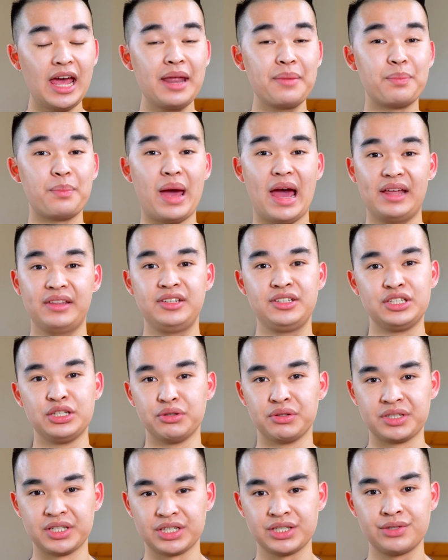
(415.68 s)
and Math
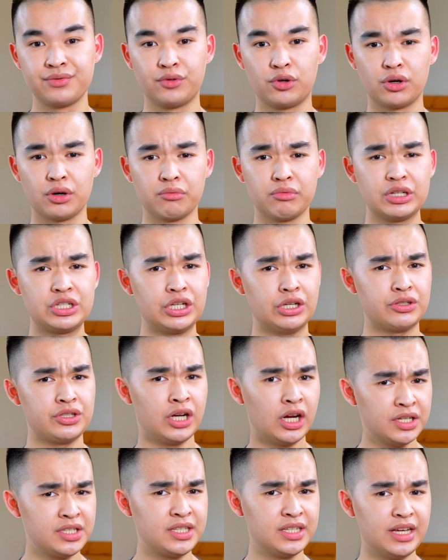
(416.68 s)
264, which are
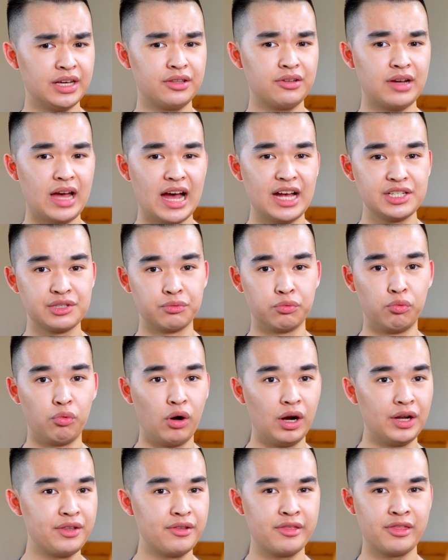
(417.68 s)
taught together as
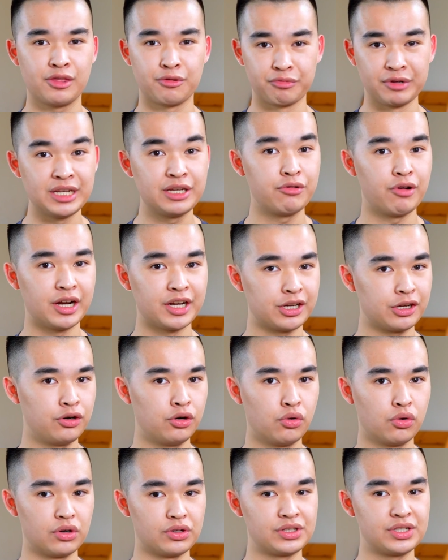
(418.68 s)
one 3-credit
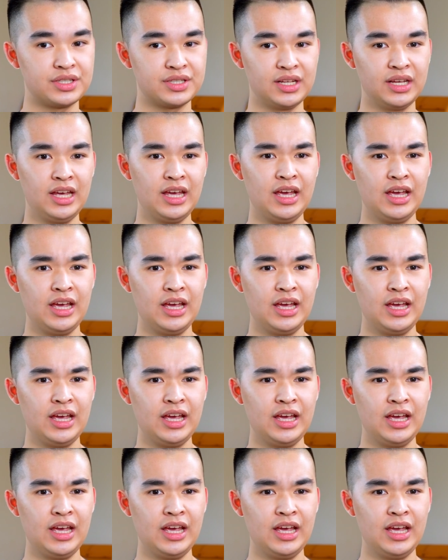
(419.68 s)
course.